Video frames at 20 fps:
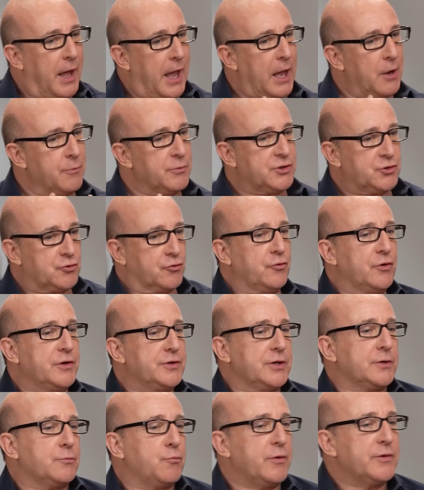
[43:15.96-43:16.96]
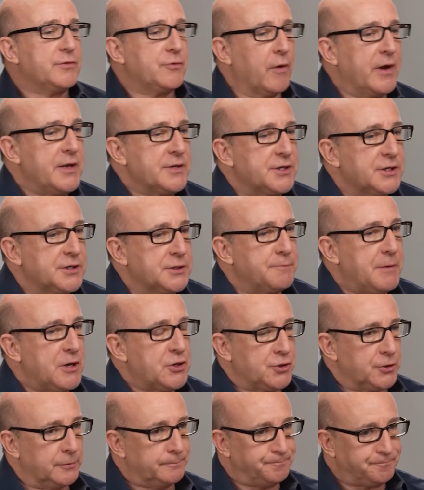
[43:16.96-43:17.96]
it was treated with great
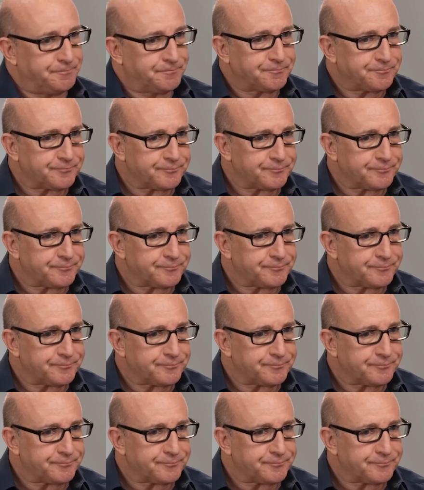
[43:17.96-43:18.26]
suspicion.